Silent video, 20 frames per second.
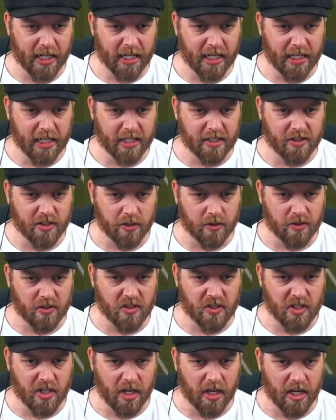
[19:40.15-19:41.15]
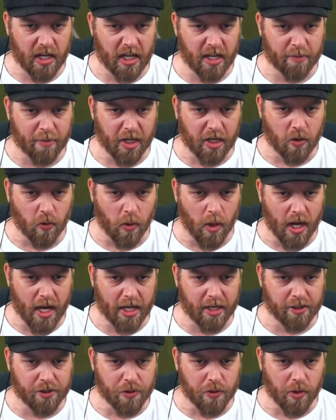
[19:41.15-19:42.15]
He is onside.
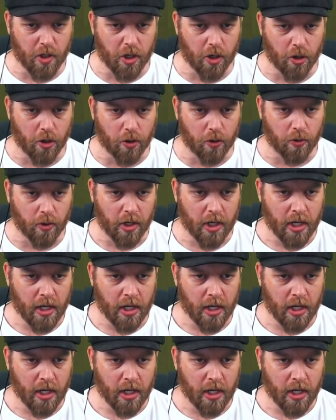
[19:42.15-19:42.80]
Maguire drew.